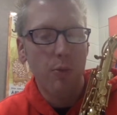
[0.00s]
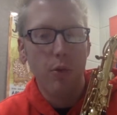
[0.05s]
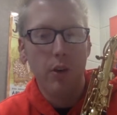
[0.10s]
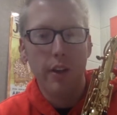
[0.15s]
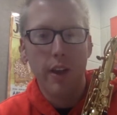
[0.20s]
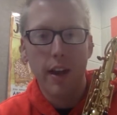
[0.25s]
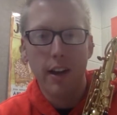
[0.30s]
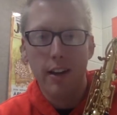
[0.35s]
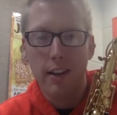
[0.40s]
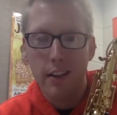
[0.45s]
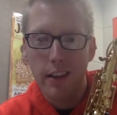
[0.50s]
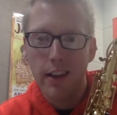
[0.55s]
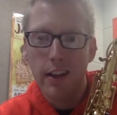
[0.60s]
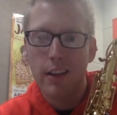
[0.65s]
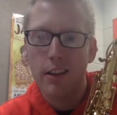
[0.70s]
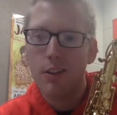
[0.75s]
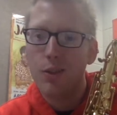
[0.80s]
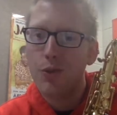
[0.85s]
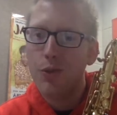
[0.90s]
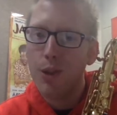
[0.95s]
where that click
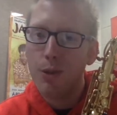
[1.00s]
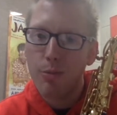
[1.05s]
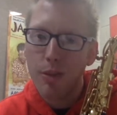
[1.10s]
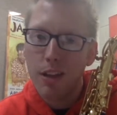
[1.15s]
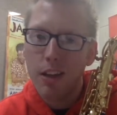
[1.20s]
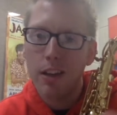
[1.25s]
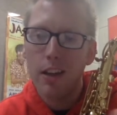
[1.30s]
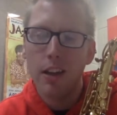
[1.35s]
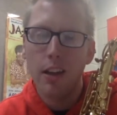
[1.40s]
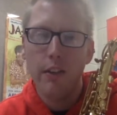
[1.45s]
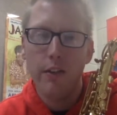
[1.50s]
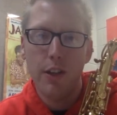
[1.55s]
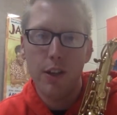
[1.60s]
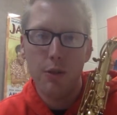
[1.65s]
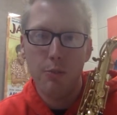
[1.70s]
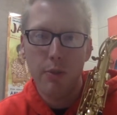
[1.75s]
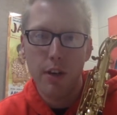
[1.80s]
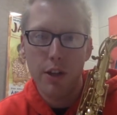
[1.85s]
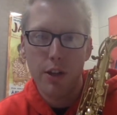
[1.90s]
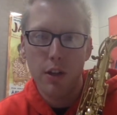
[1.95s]
is for the beginning of
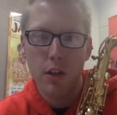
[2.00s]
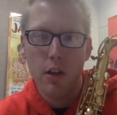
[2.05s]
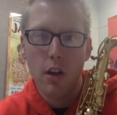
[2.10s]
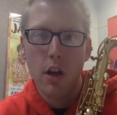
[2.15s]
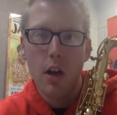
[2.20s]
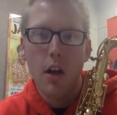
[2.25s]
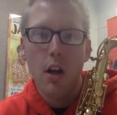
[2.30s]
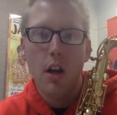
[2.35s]
each measure.